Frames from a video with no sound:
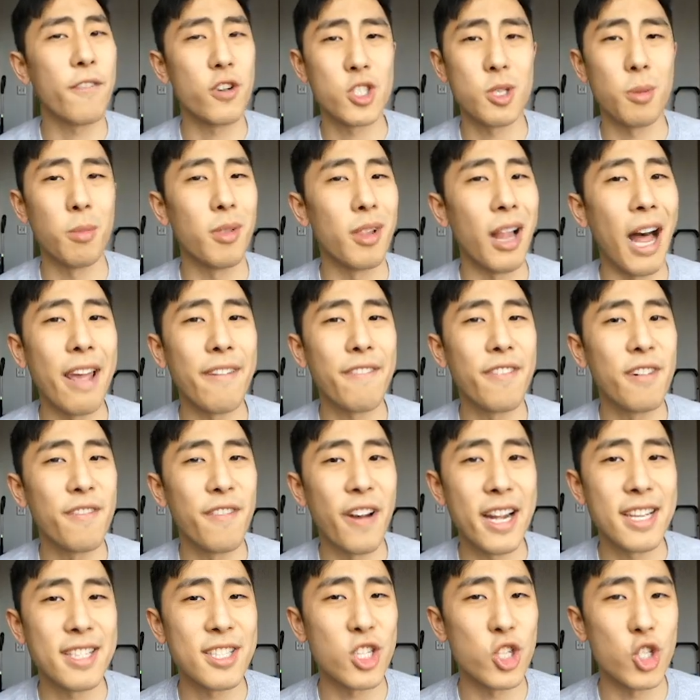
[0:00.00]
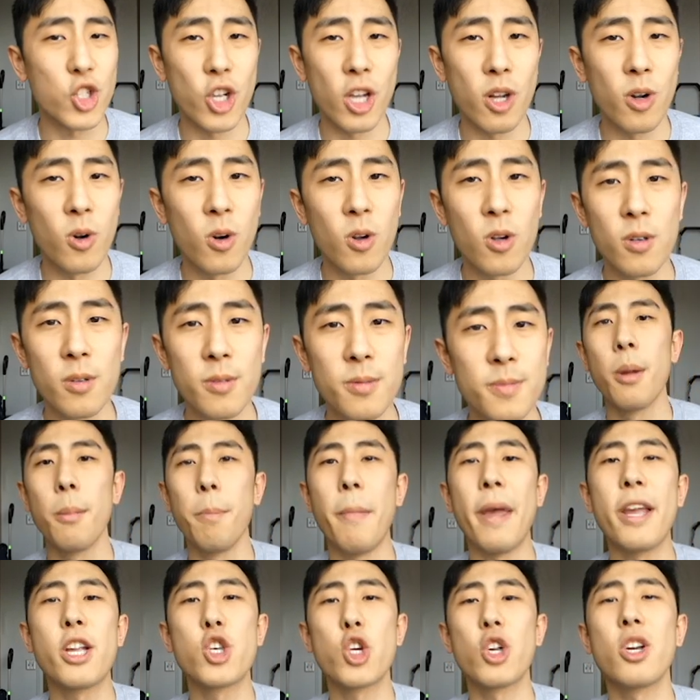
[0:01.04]
for some life advice in general,
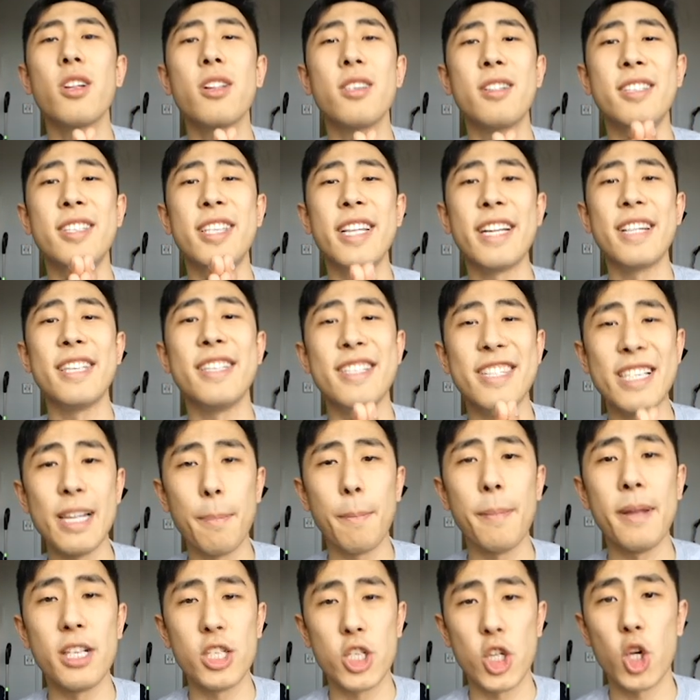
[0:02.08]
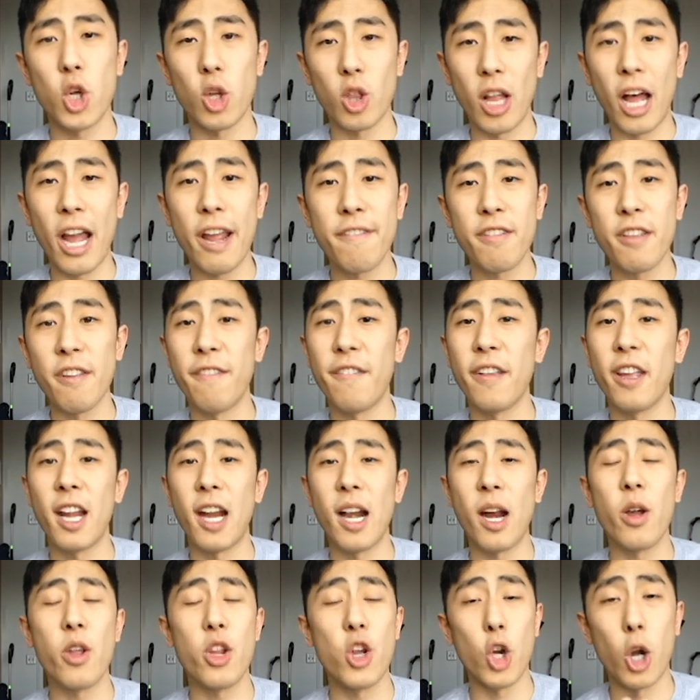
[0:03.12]
make sure to dig deep into your life to figure
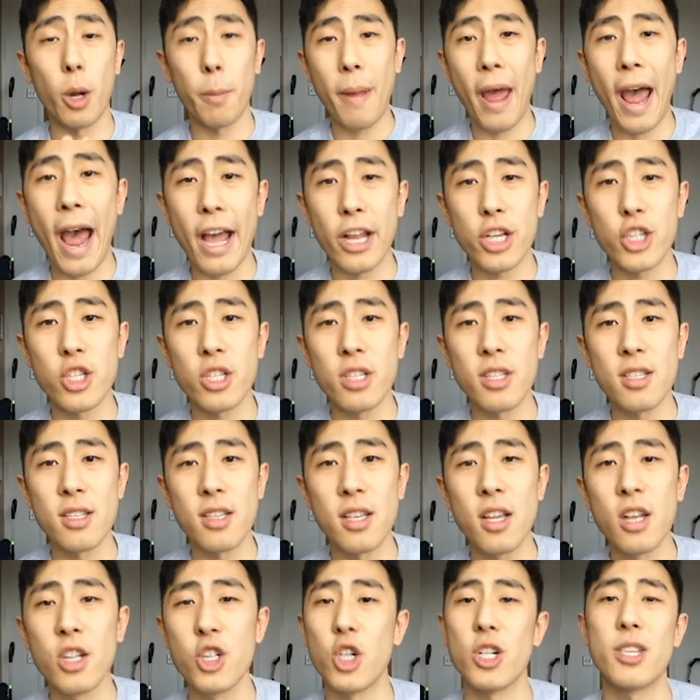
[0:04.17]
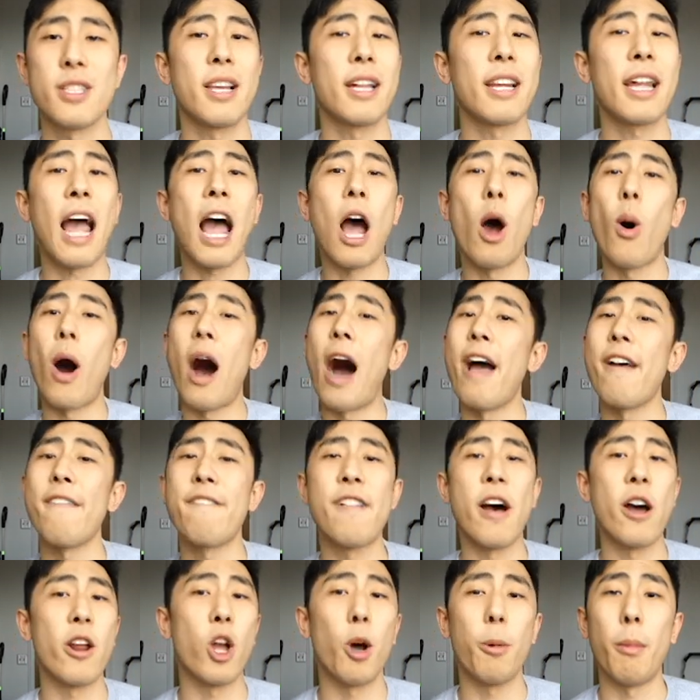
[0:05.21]
out your passions, just like how I
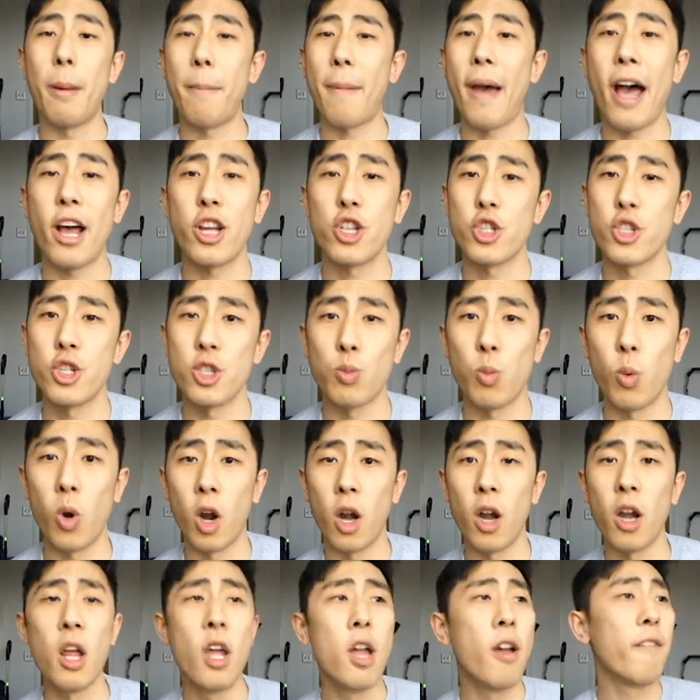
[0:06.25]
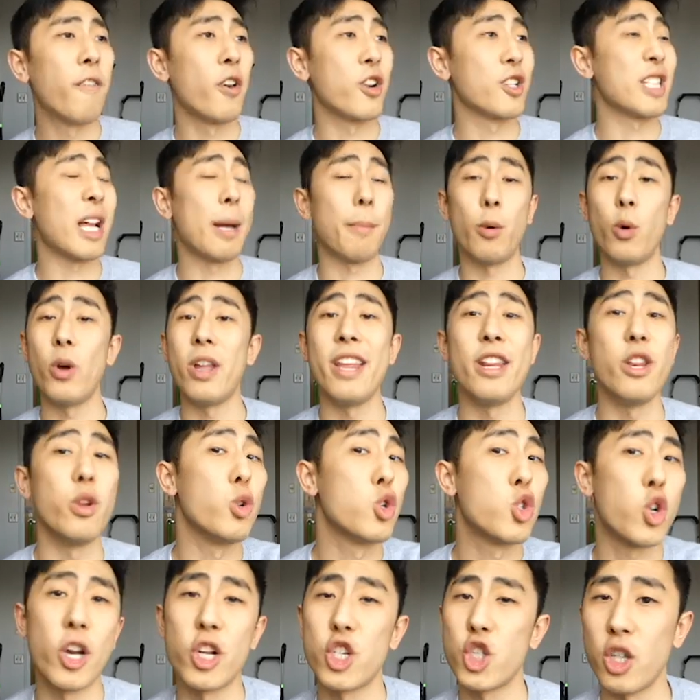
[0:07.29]
found out my passions were, for example, in
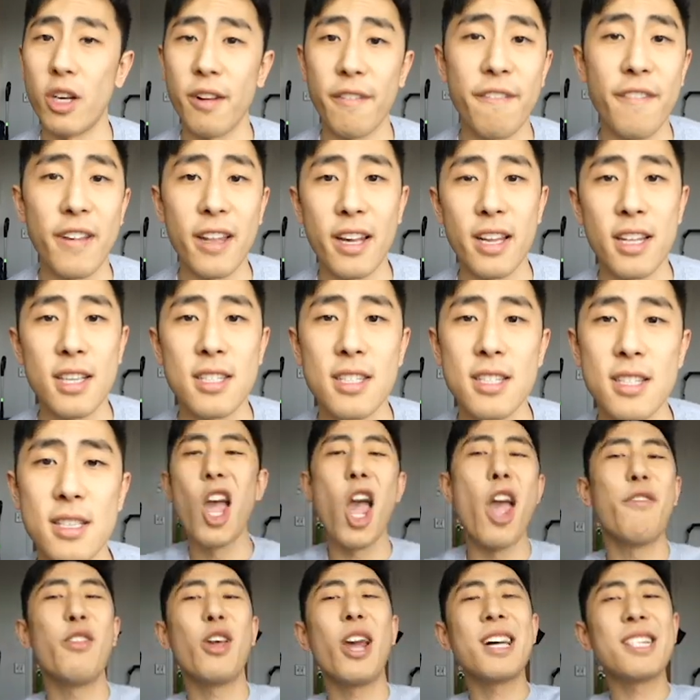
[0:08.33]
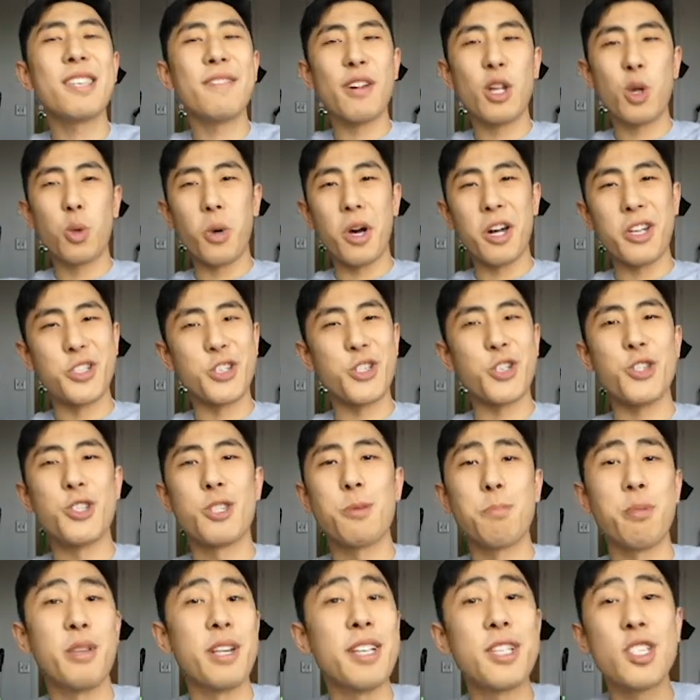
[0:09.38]
nutrition and fitness. If you guys have any questions,
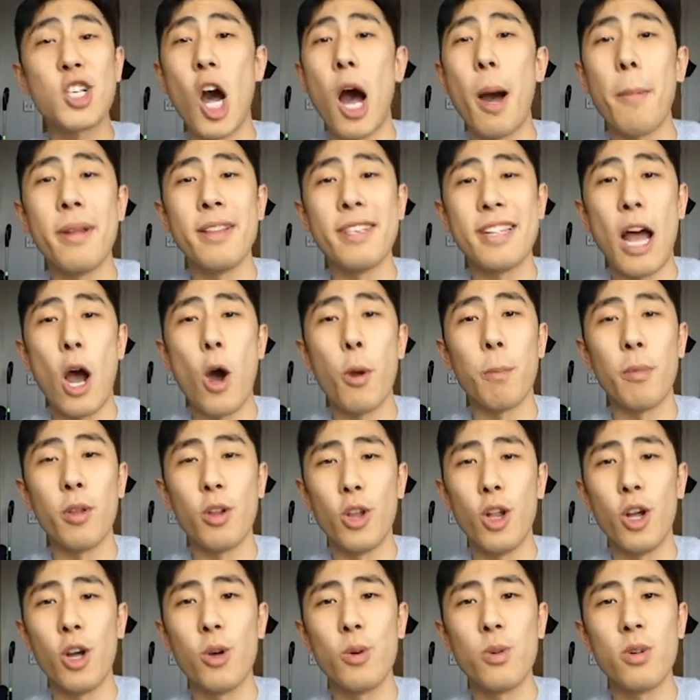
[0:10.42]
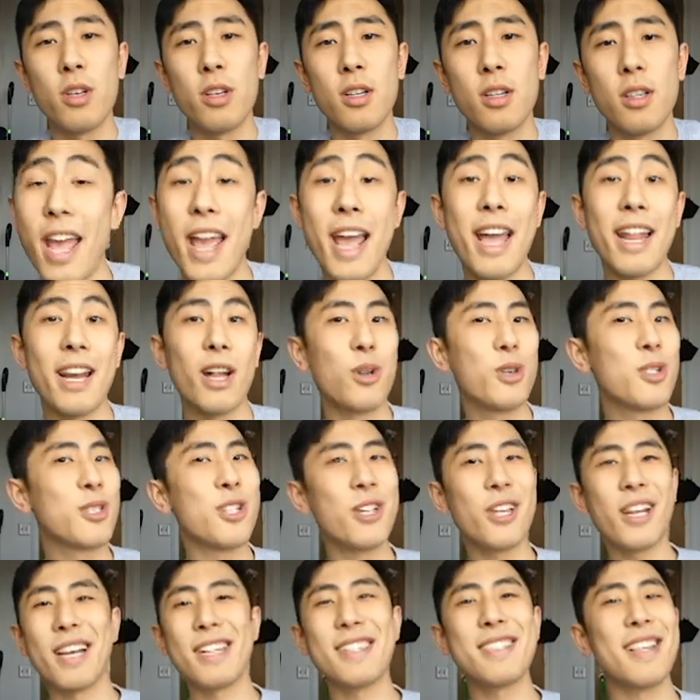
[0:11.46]
please comment down below, and I'll see
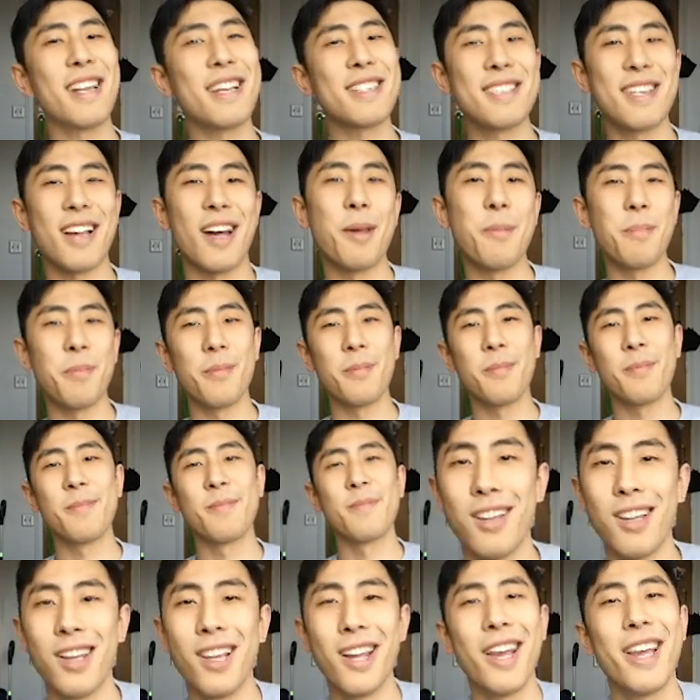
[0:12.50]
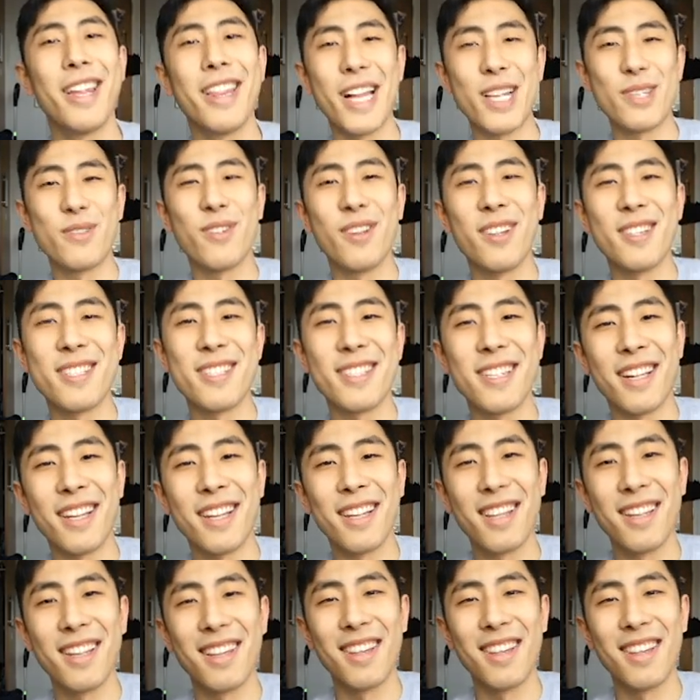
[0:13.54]
you guys next time. Thanks for listening.